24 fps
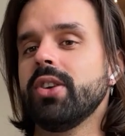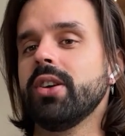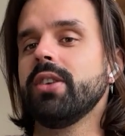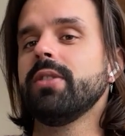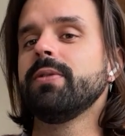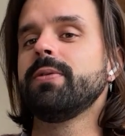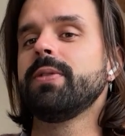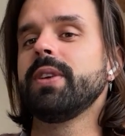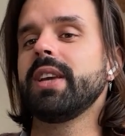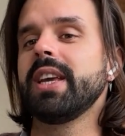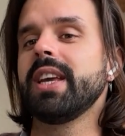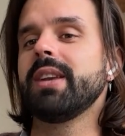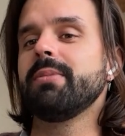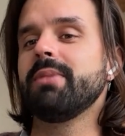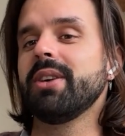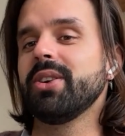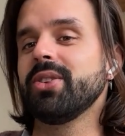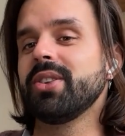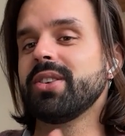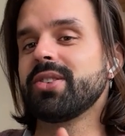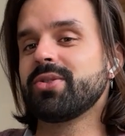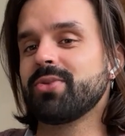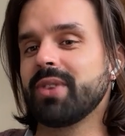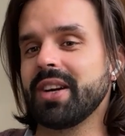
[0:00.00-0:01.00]
don't forget
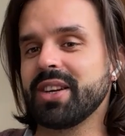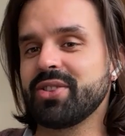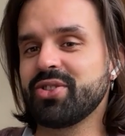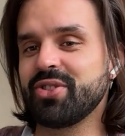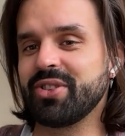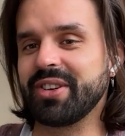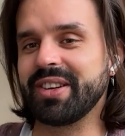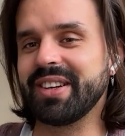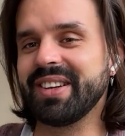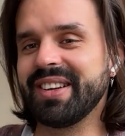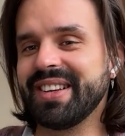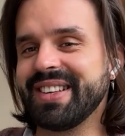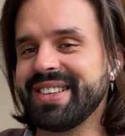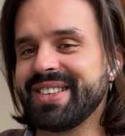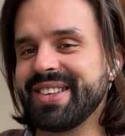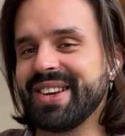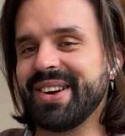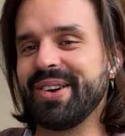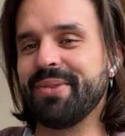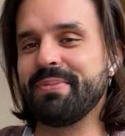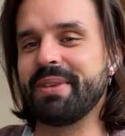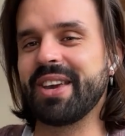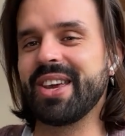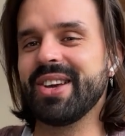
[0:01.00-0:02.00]
about the structure.
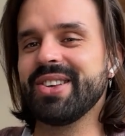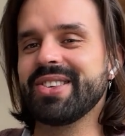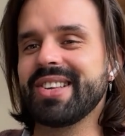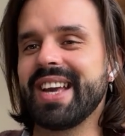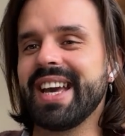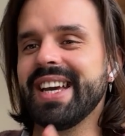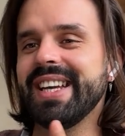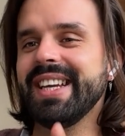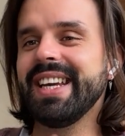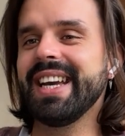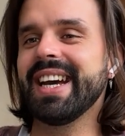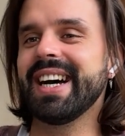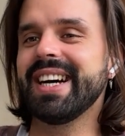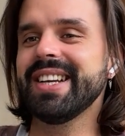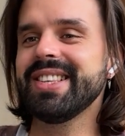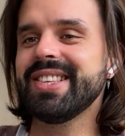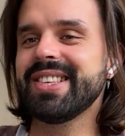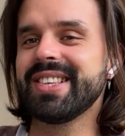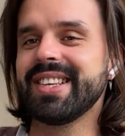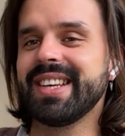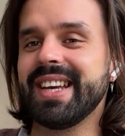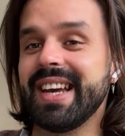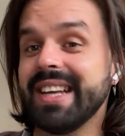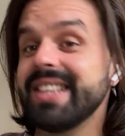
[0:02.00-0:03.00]
So because any
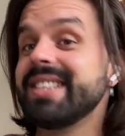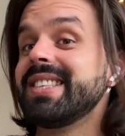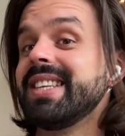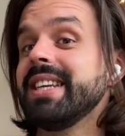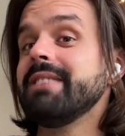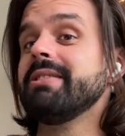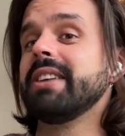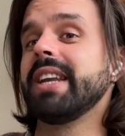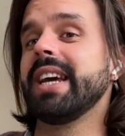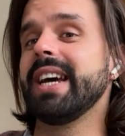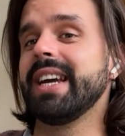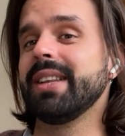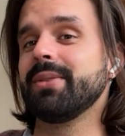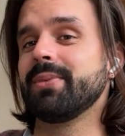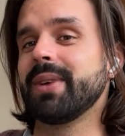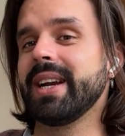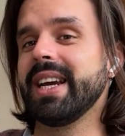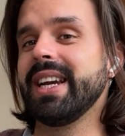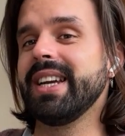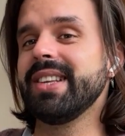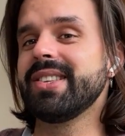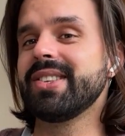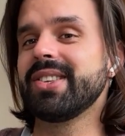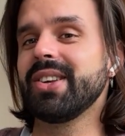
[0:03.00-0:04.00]
ad, it's still an ad,
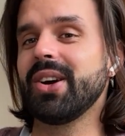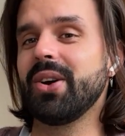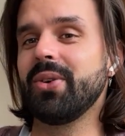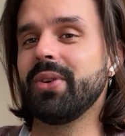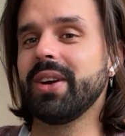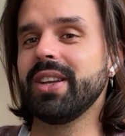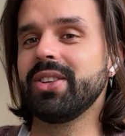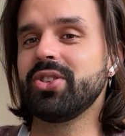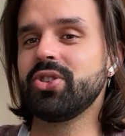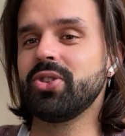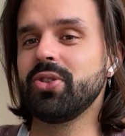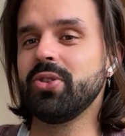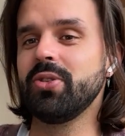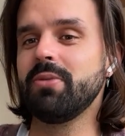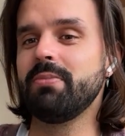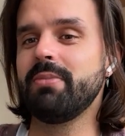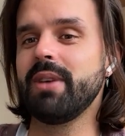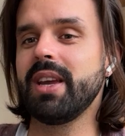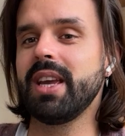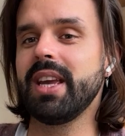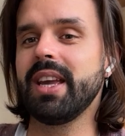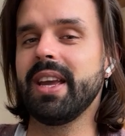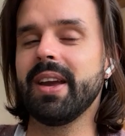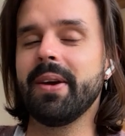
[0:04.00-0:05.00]
right? So it
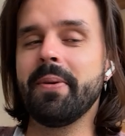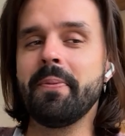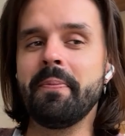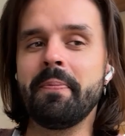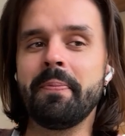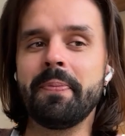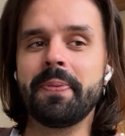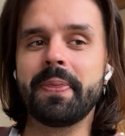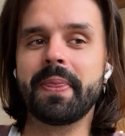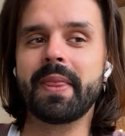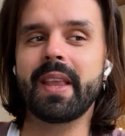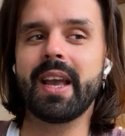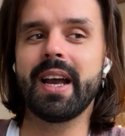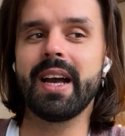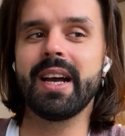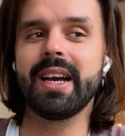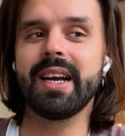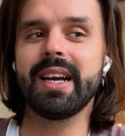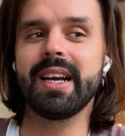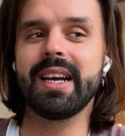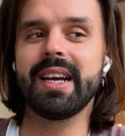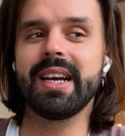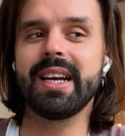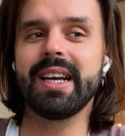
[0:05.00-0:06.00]
should be
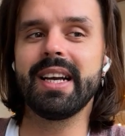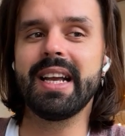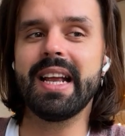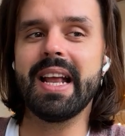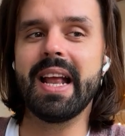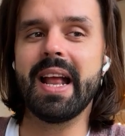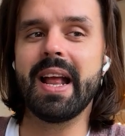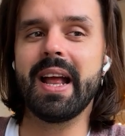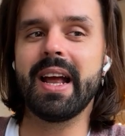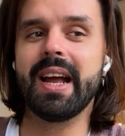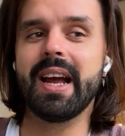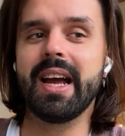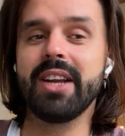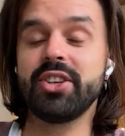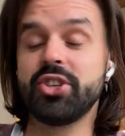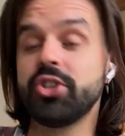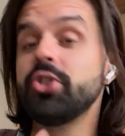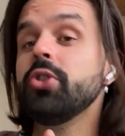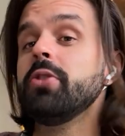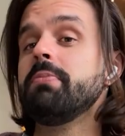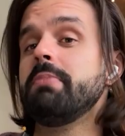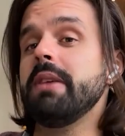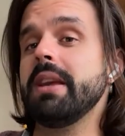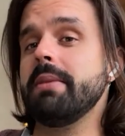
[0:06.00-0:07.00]

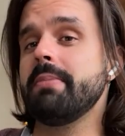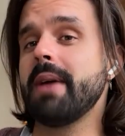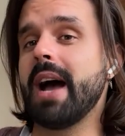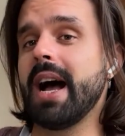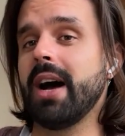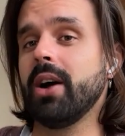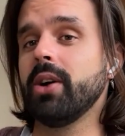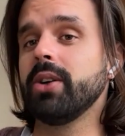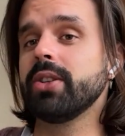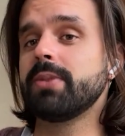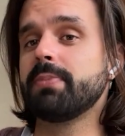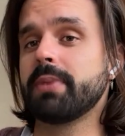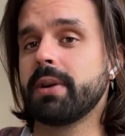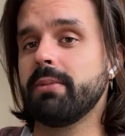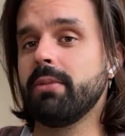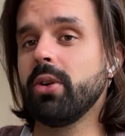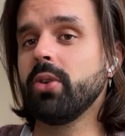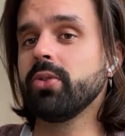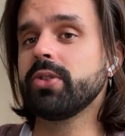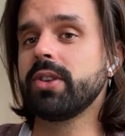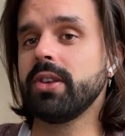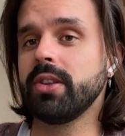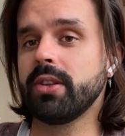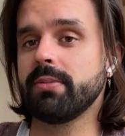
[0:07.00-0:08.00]
about
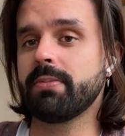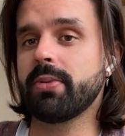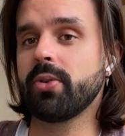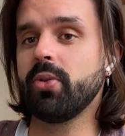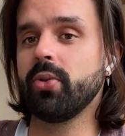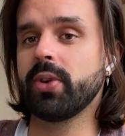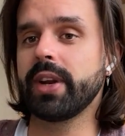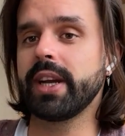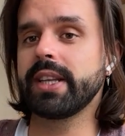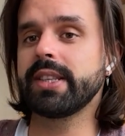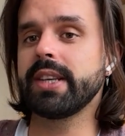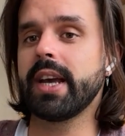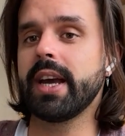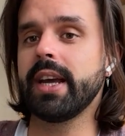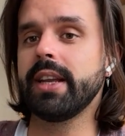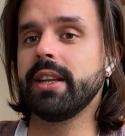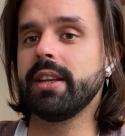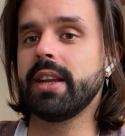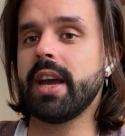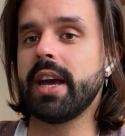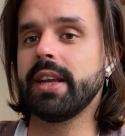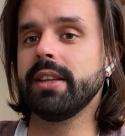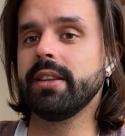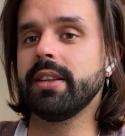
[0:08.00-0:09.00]
promoting the product
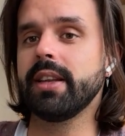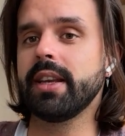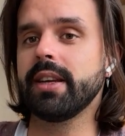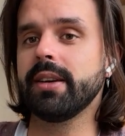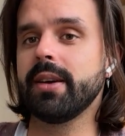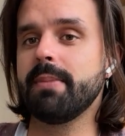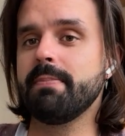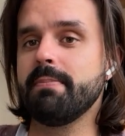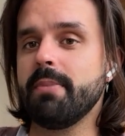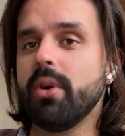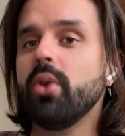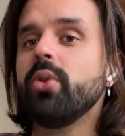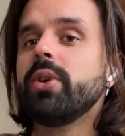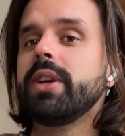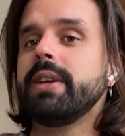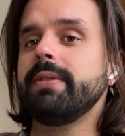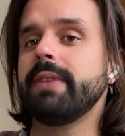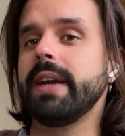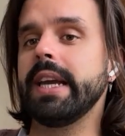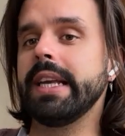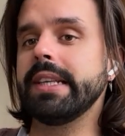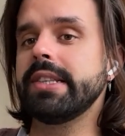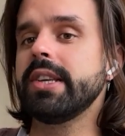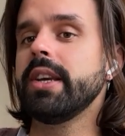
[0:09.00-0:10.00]
and
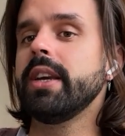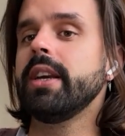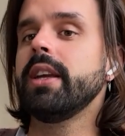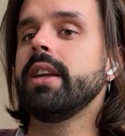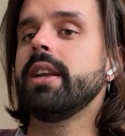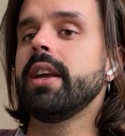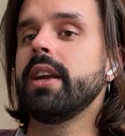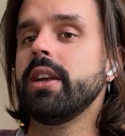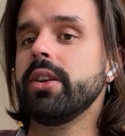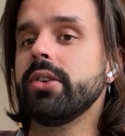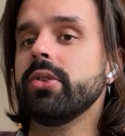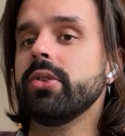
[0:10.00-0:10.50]
motivating a